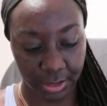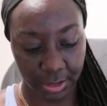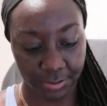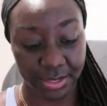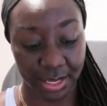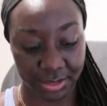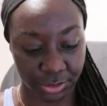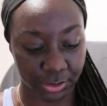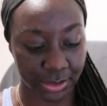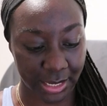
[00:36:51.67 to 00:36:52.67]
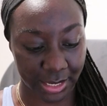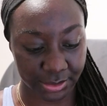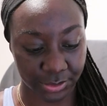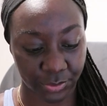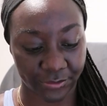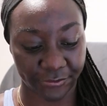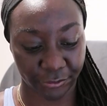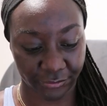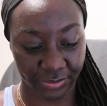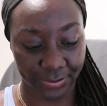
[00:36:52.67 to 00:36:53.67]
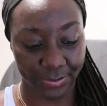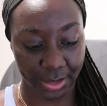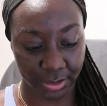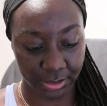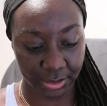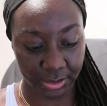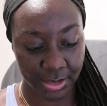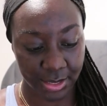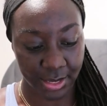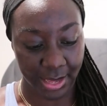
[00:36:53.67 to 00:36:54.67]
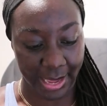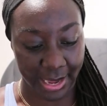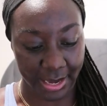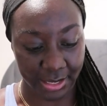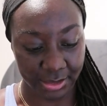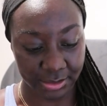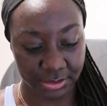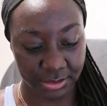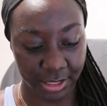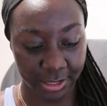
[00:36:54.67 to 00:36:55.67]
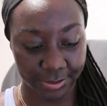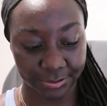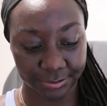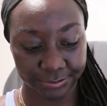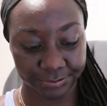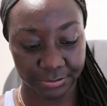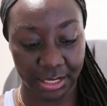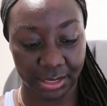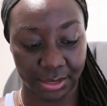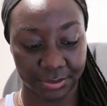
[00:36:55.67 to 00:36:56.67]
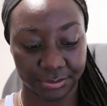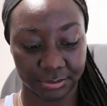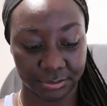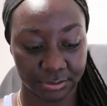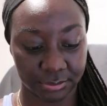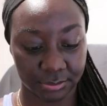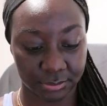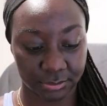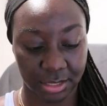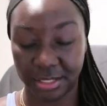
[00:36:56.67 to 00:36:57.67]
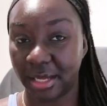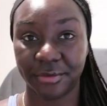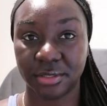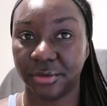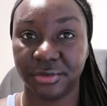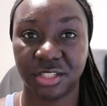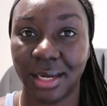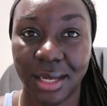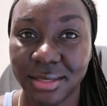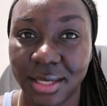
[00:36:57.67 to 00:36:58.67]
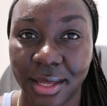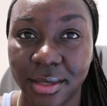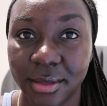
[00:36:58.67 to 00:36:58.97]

um, yes you can add it with frothy milk and um, honey and you have yourself a chai latte